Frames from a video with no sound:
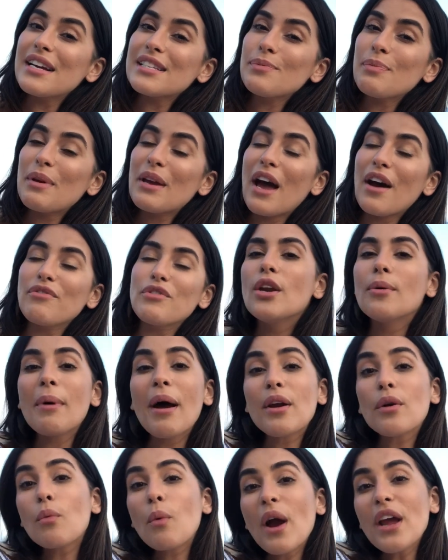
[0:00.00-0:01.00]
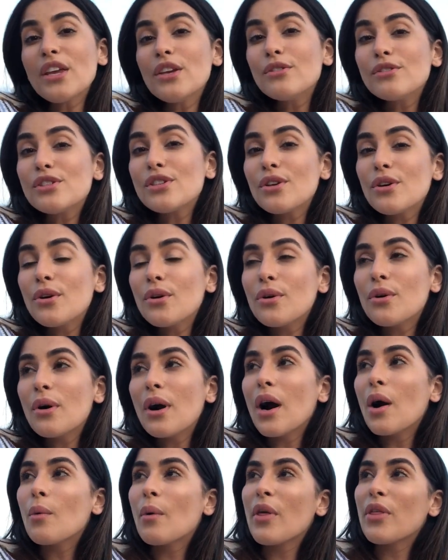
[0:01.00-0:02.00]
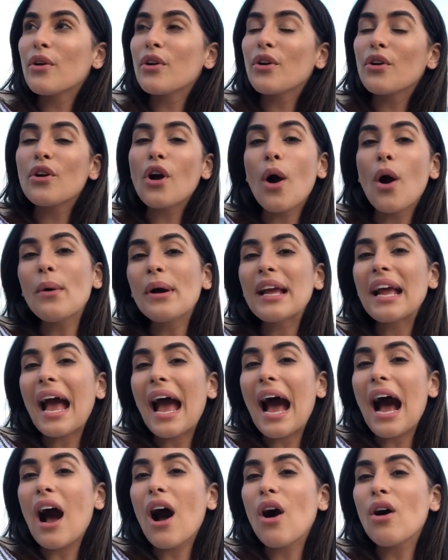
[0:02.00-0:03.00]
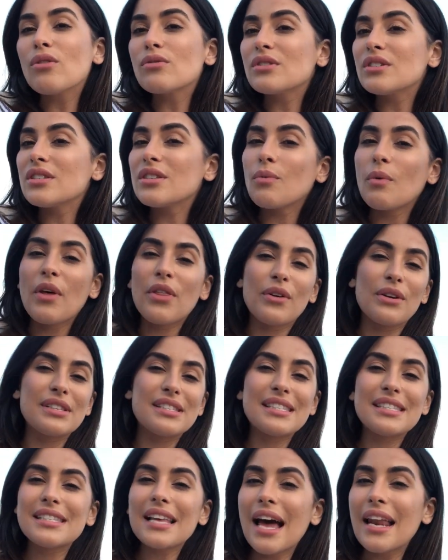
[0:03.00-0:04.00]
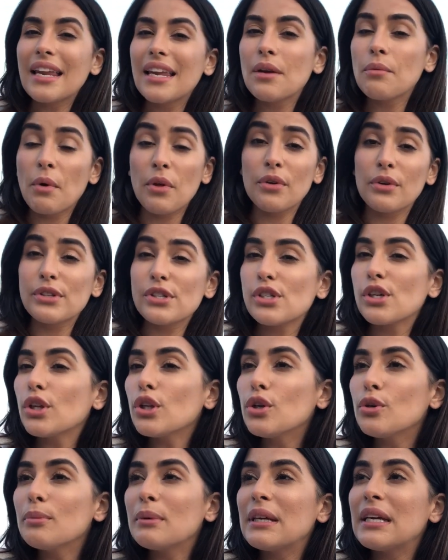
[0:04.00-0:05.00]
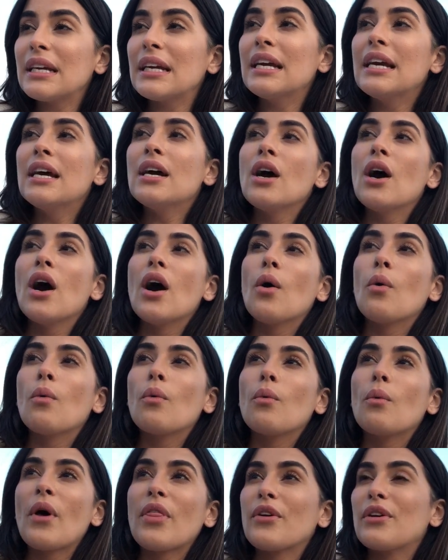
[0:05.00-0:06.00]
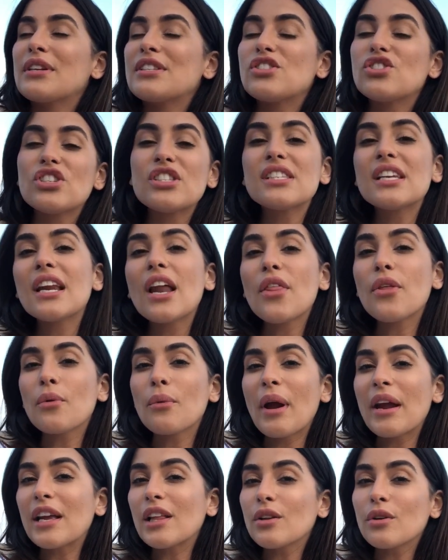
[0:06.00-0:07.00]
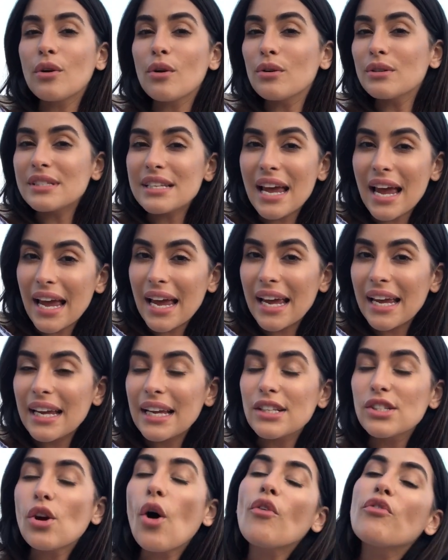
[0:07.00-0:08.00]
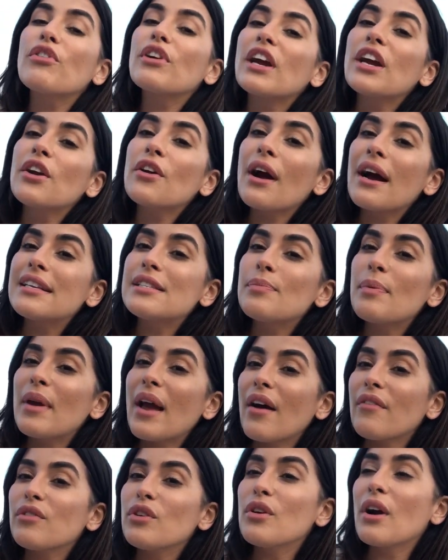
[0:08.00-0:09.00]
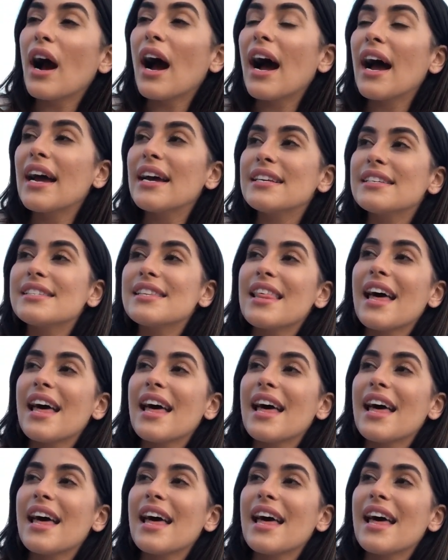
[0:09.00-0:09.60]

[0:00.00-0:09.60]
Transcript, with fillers: SPF. No matter what you do, whether you're going out, whether it's sunny, whether it's gloomy, whether it's just another regular old day, don't forget your SPF, you guys.